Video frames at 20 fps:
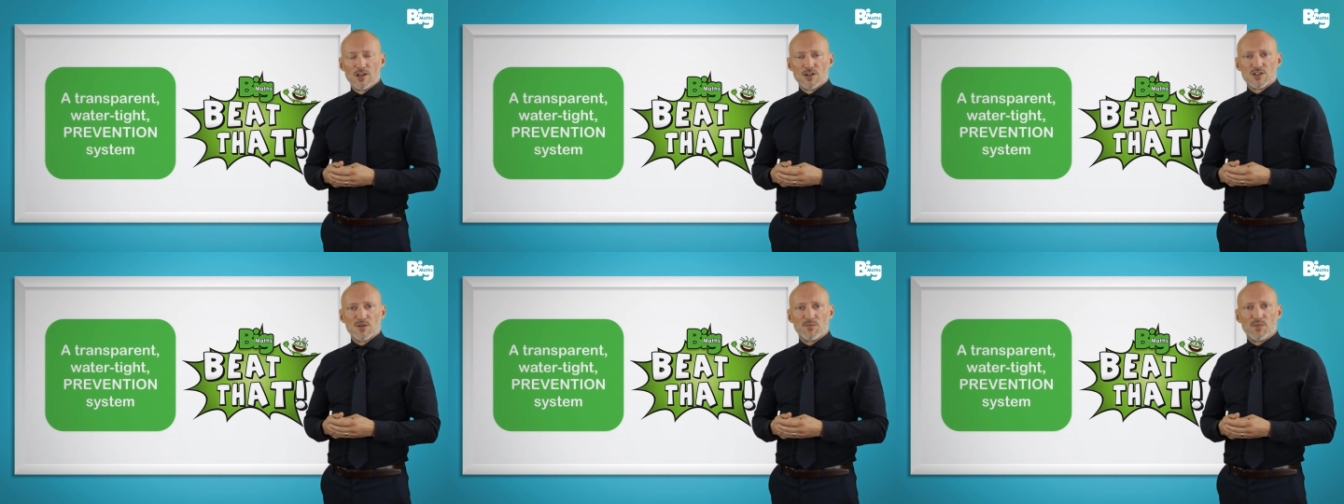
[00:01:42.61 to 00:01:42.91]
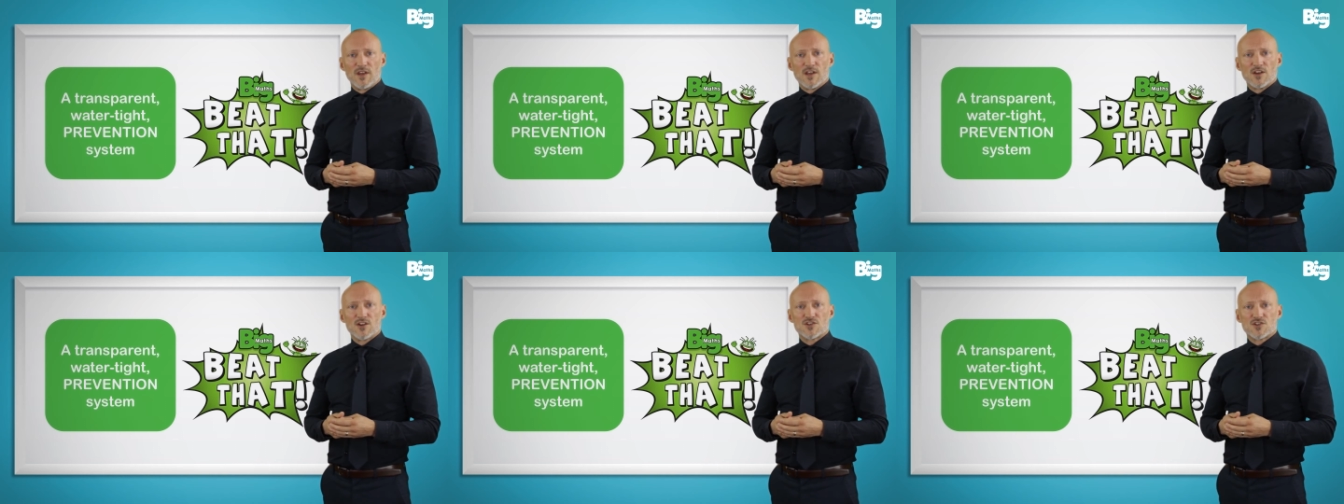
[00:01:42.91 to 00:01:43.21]
to
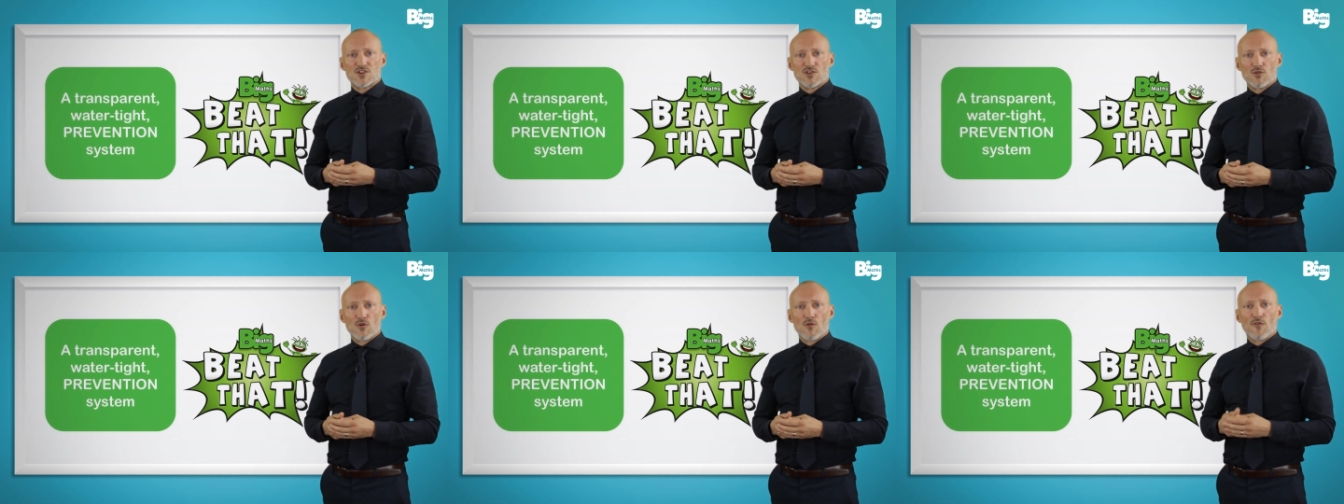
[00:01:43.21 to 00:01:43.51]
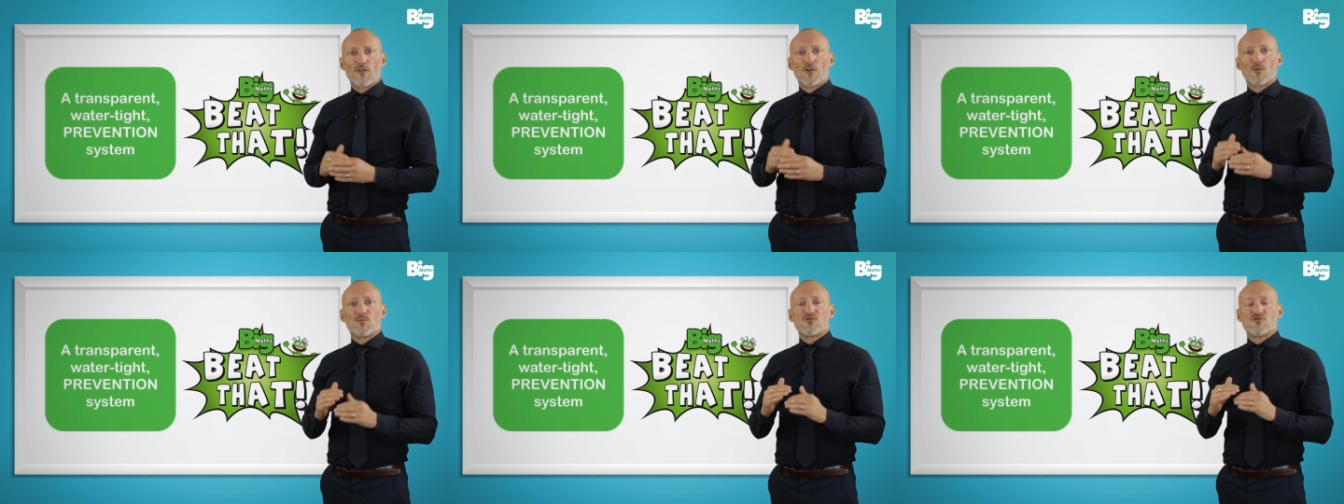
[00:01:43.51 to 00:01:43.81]
being a tool
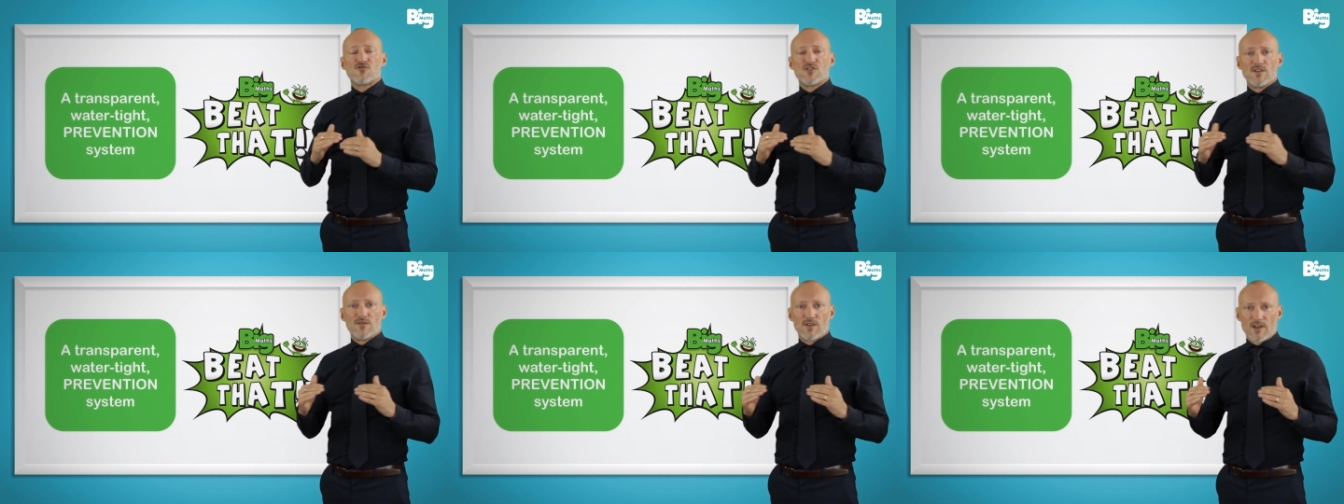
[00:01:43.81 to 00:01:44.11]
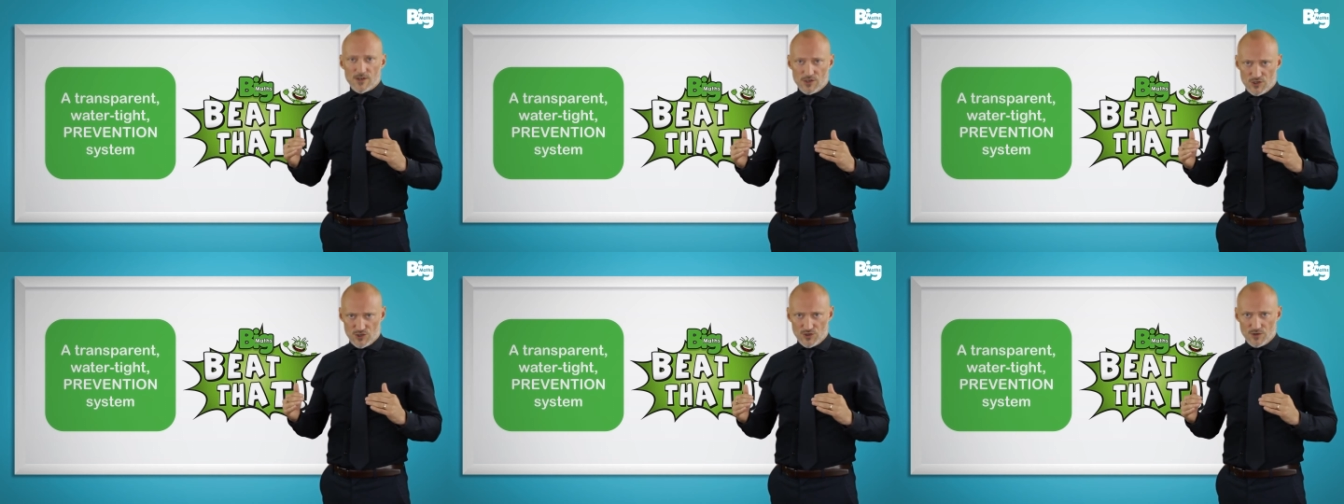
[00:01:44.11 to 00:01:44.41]
for
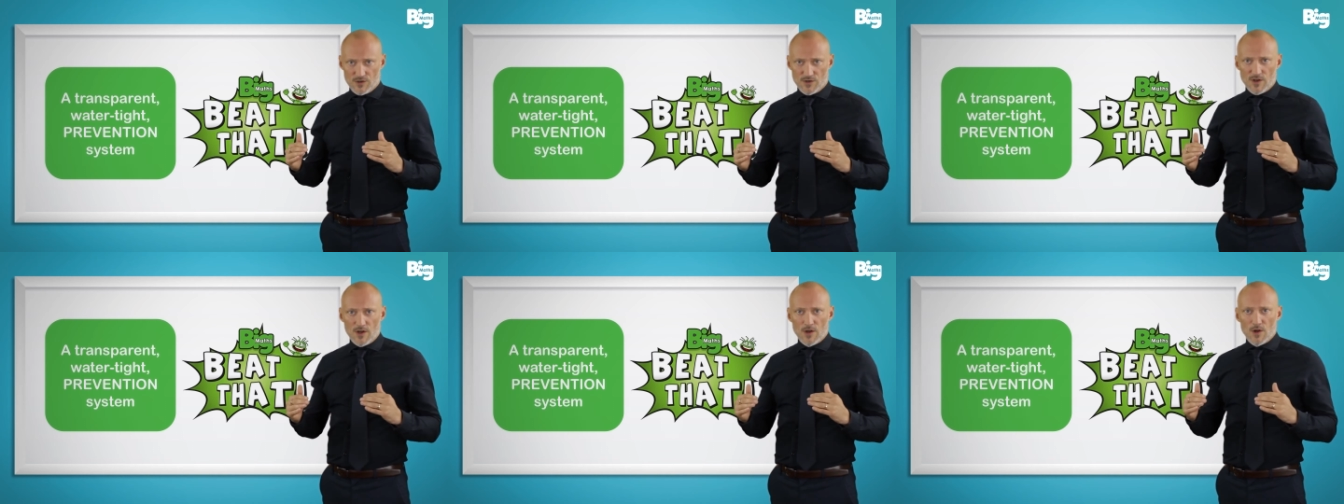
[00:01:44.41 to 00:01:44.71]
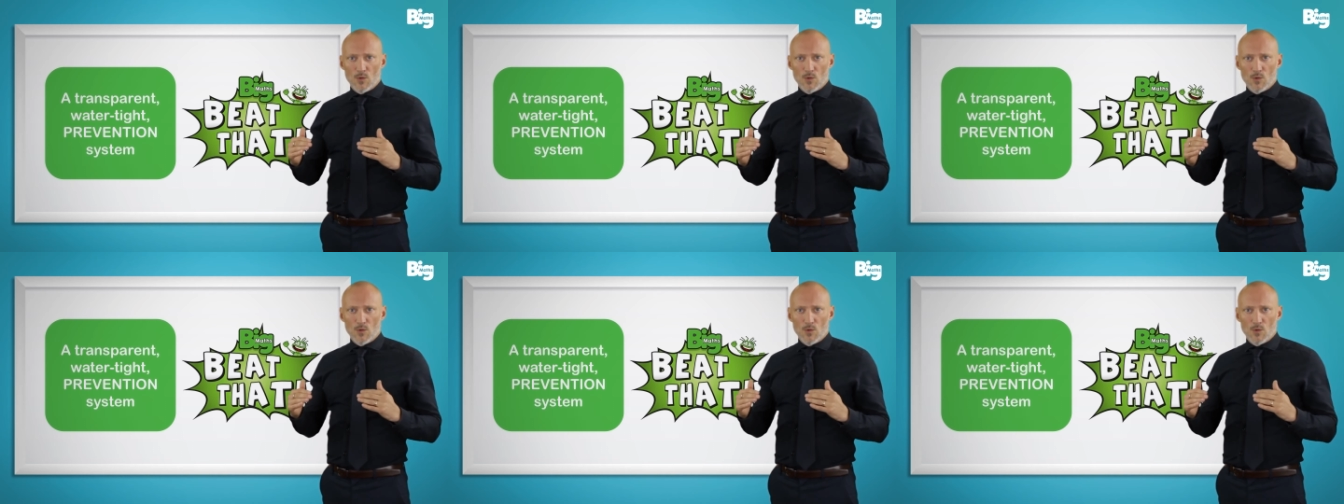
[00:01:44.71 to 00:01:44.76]
prevention.